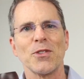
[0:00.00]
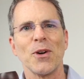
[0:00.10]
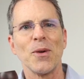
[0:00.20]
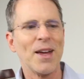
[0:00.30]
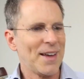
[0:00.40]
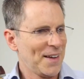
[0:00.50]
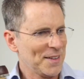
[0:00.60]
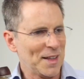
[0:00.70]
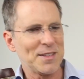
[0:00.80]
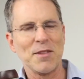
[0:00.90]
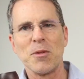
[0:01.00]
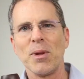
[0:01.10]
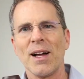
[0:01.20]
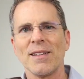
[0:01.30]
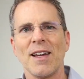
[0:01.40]
So let's give the
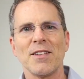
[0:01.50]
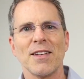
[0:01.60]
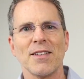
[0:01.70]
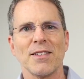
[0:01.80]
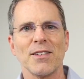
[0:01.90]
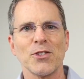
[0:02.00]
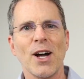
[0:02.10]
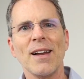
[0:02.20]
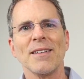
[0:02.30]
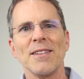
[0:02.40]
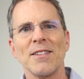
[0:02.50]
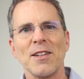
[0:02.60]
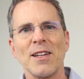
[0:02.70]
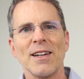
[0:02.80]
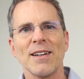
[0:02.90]
blind taste test a shot and
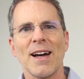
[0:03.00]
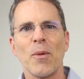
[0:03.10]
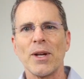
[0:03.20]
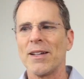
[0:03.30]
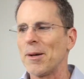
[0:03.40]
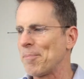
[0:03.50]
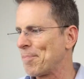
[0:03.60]
see how we end up.